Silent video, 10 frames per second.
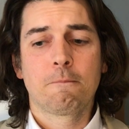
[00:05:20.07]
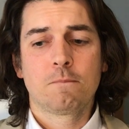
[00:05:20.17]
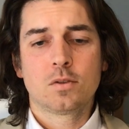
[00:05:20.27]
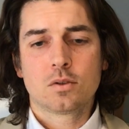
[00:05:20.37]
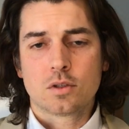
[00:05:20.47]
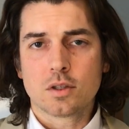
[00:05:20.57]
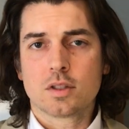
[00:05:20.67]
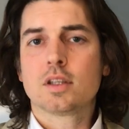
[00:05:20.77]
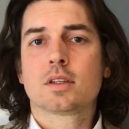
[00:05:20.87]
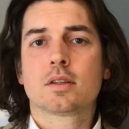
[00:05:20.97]
There's just
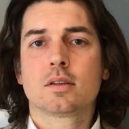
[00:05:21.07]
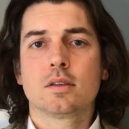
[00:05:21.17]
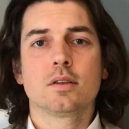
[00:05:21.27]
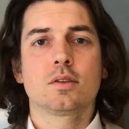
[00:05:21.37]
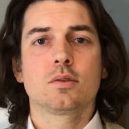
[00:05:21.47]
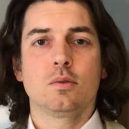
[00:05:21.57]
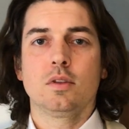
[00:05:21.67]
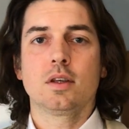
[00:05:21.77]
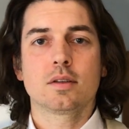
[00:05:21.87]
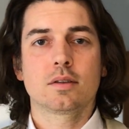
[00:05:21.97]
this, or
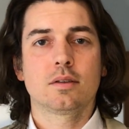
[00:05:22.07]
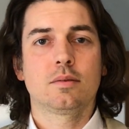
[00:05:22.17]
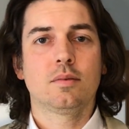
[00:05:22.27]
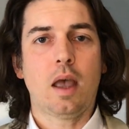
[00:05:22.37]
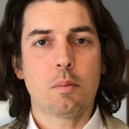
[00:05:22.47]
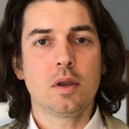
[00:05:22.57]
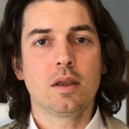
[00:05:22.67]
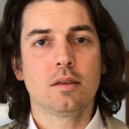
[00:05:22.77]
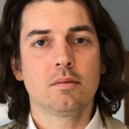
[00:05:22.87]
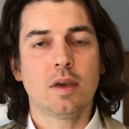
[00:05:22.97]
this happening
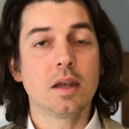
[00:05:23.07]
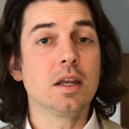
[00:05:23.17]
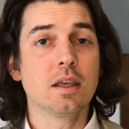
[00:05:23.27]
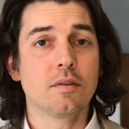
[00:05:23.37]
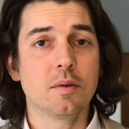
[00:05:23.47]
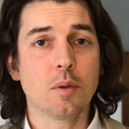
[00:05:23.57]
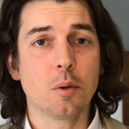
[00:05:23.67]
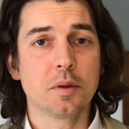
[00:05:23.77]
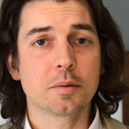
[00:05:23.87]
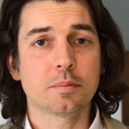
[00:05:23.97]
at any given moment.